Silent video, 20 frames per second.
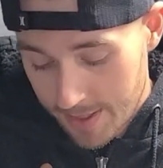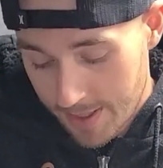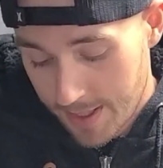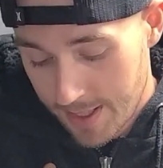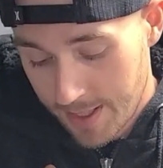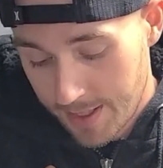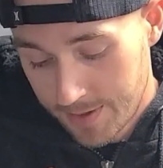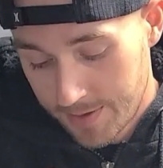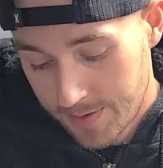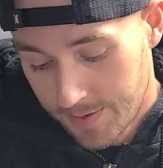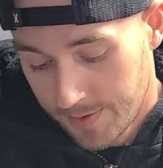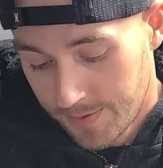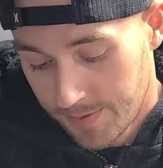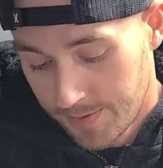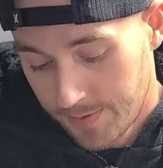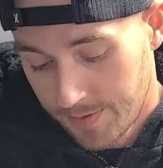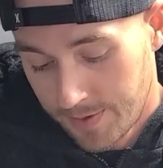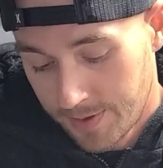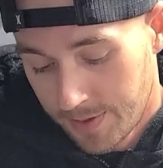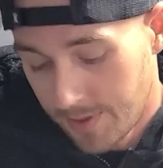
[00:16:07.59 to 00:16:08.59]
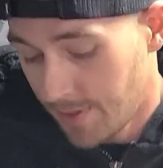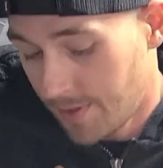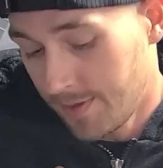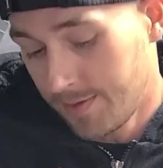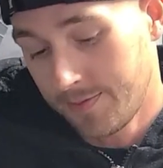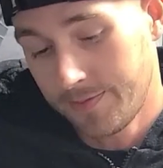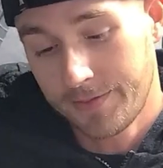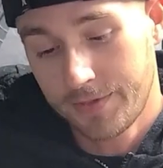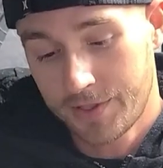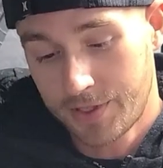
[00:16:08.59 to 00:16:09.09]
And
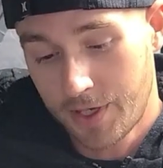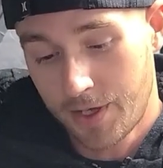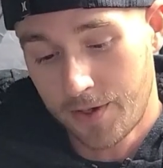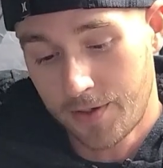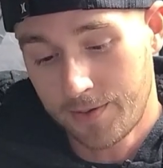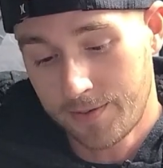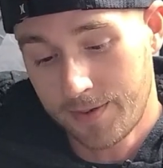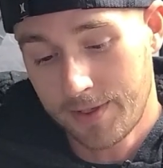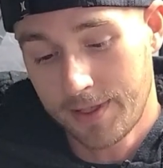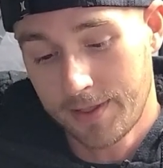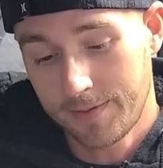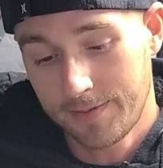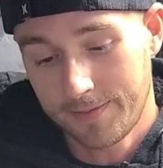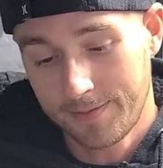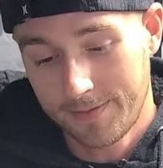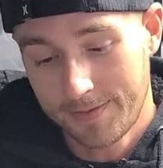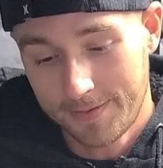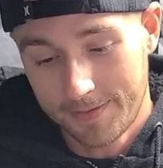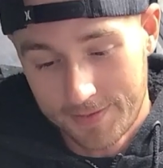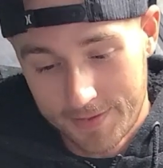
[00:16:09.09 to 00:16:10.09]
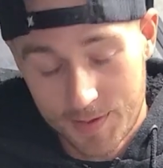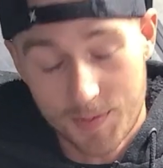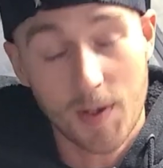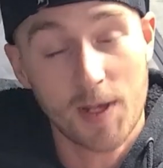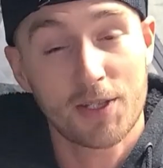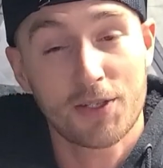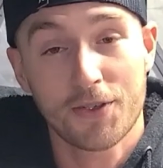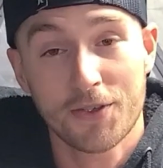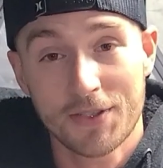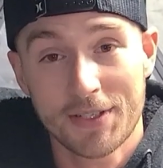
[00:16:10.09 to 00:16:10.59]
so
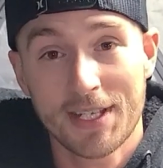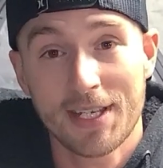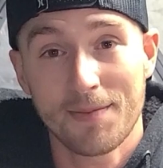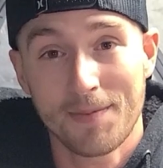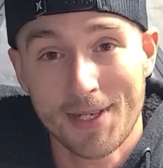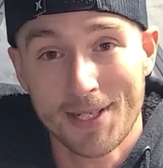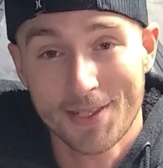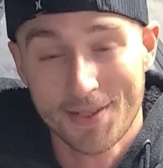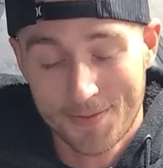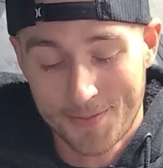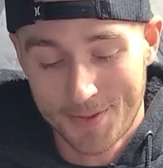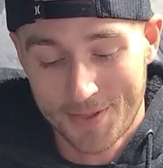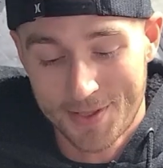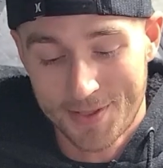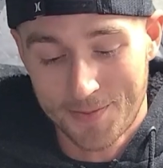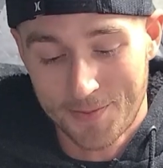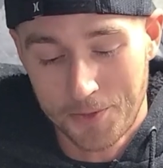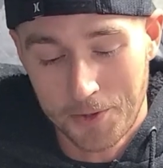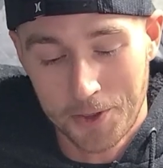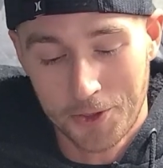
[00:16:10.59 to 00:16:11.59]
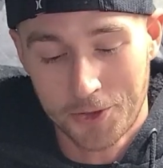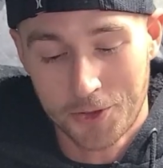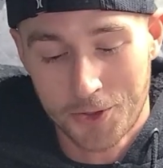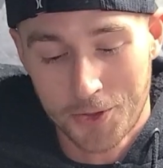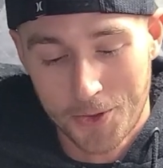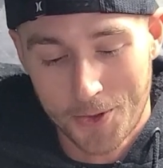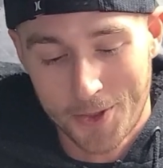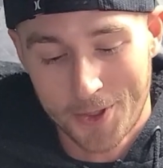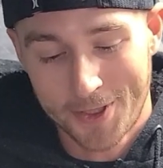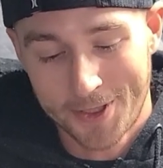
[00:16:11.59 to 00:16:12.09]
Spencer's seen me with some real
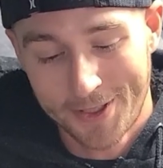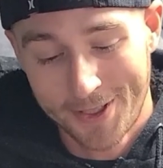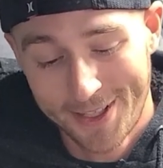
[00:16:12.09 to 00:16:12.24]
short